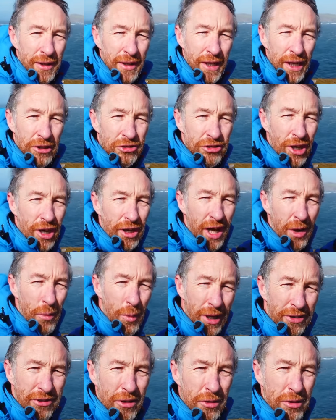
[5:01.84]
in that shot. I
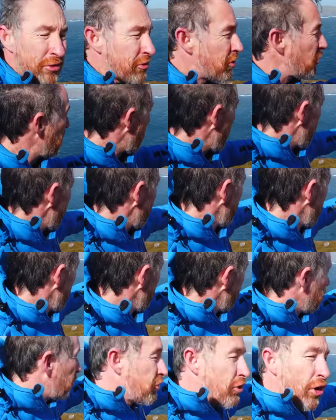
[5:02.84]
wanted to have
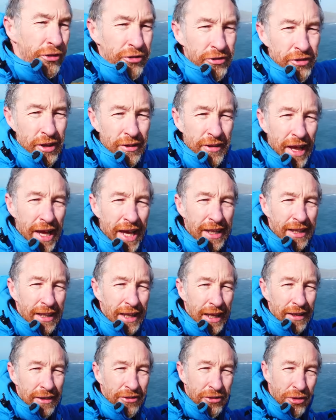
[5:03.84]
just the
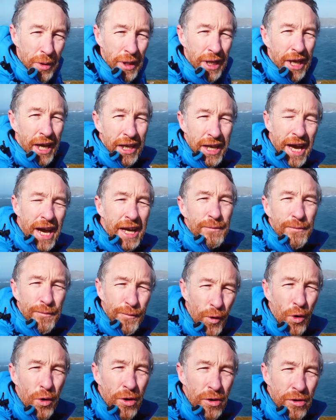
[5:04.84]
headland. So again, at
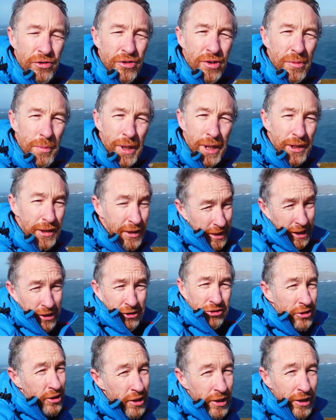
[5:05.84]
400 mil, it
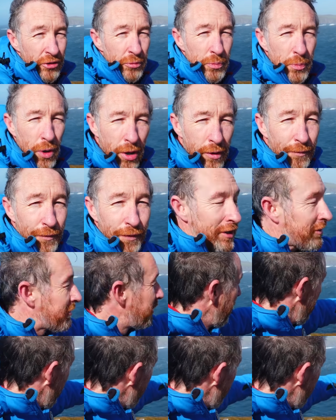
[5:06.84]
actually is perfect